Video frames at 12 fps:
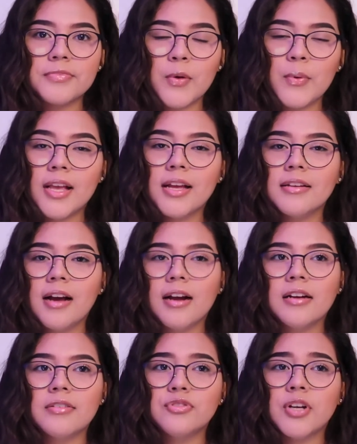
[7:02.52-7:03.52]
we get
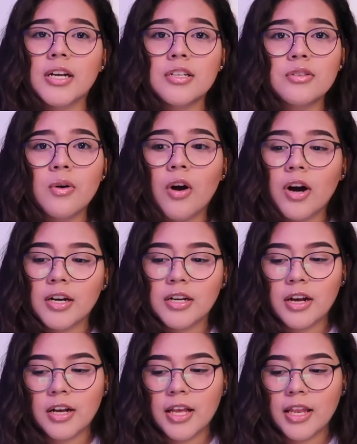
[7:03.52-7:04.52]
tired of trying so hard and
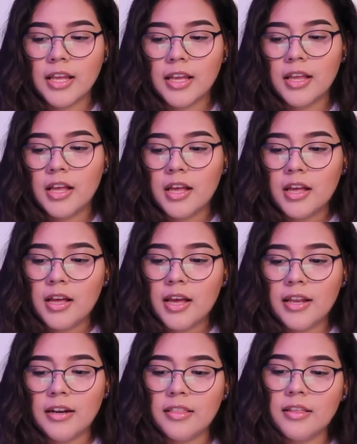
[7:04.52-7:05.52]
not getting
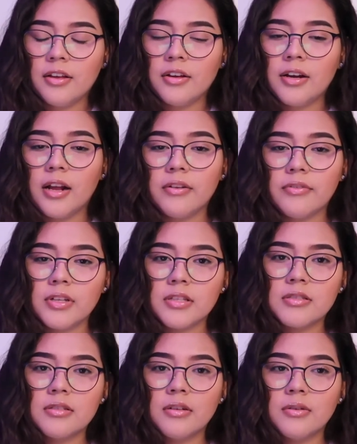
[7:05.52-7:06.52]
anything good out of it.
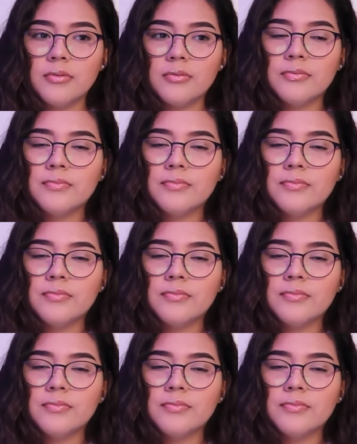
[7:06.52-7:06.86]
So